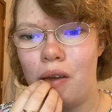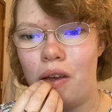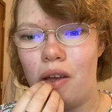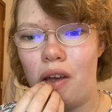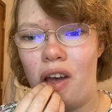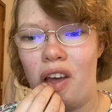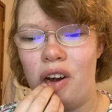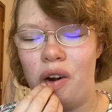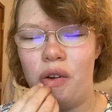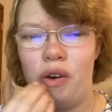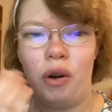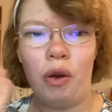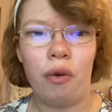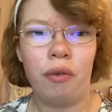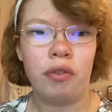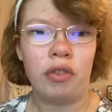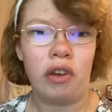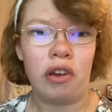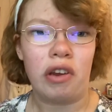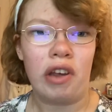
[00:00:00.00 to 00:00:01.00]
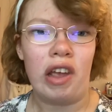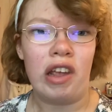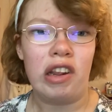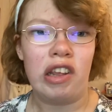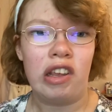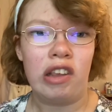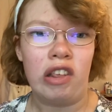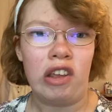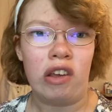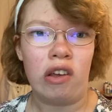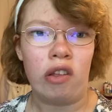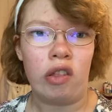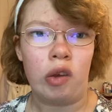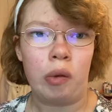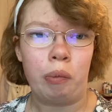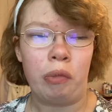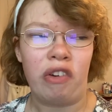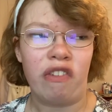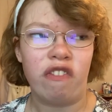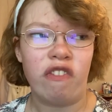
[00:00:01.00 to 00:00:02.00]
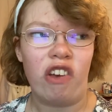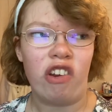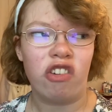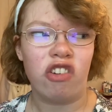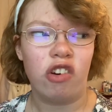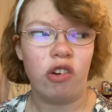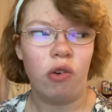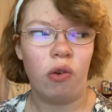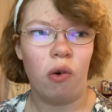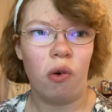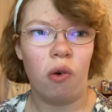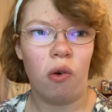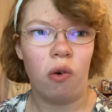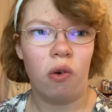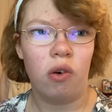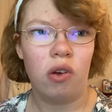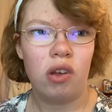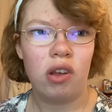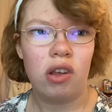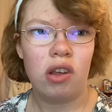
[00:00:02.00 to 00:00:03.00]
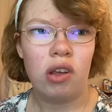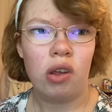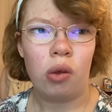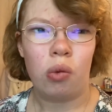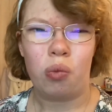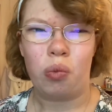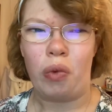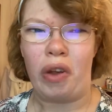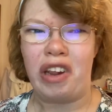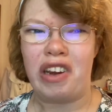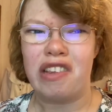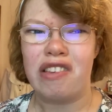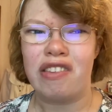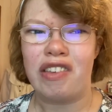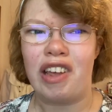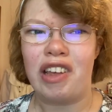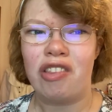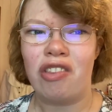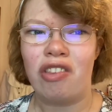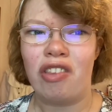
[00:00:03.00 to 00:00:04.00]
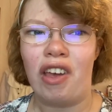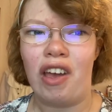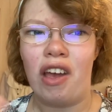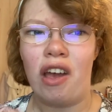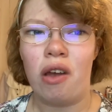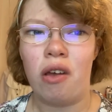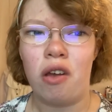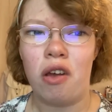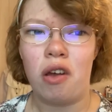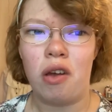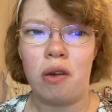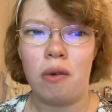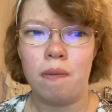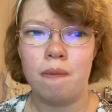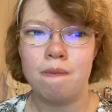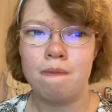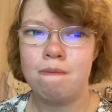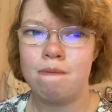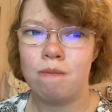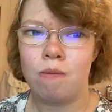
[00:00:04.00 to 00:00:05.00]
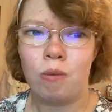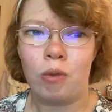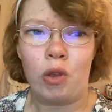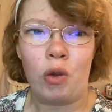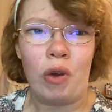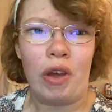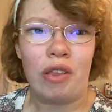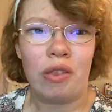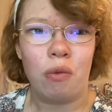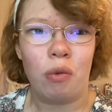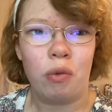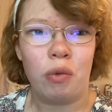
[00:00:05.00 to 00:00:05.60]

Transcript: I don't know if there are any like other professional writing sites that you guys would